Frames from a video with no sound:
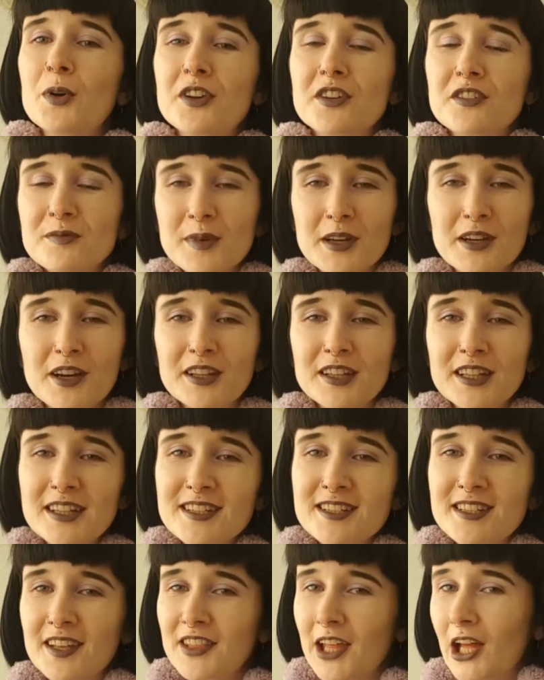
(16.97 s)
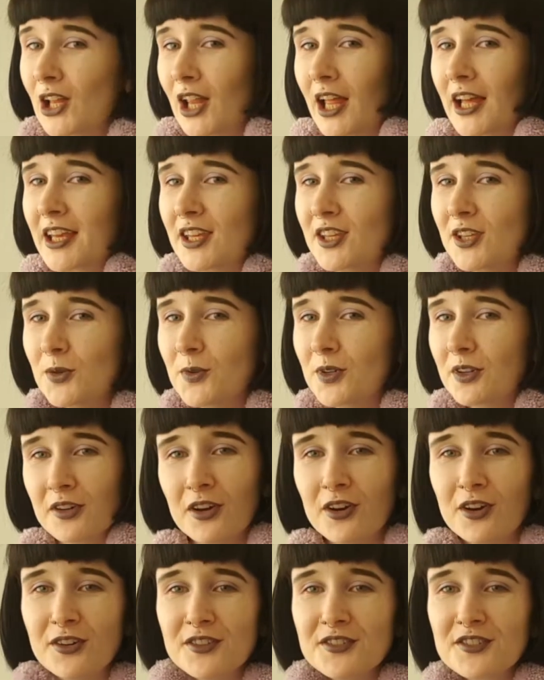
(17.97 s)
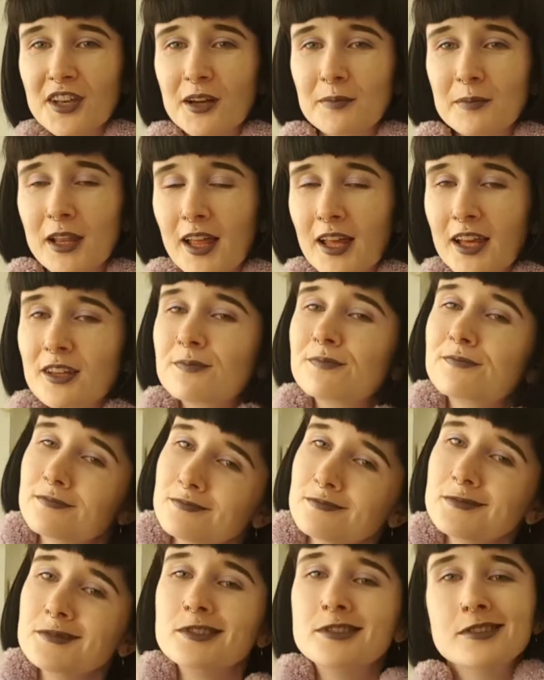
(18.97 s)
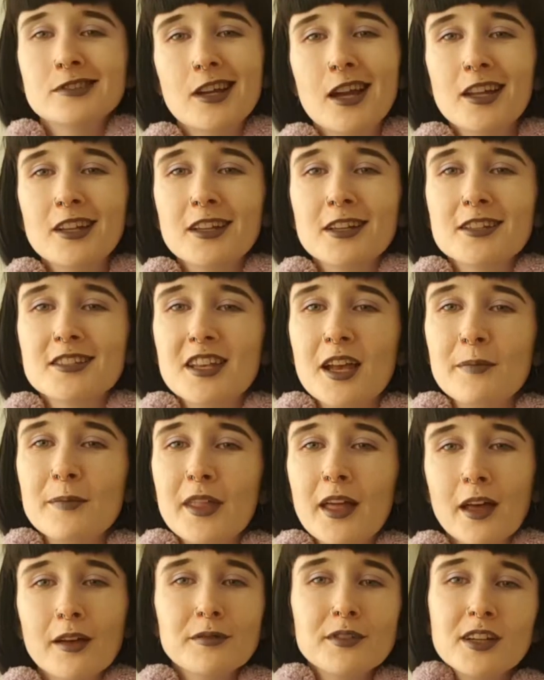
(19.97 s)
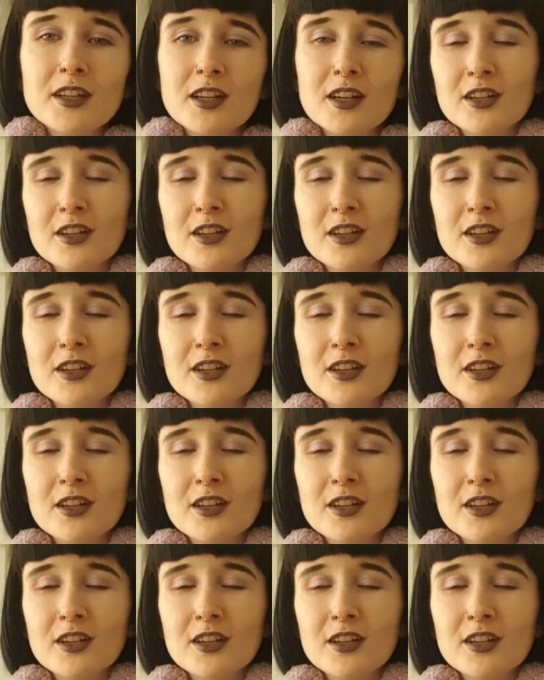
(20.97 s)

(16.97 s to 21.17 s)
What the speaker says: And one of my colleagues said that I look like a unicorn. So I'm like, I'll accept that.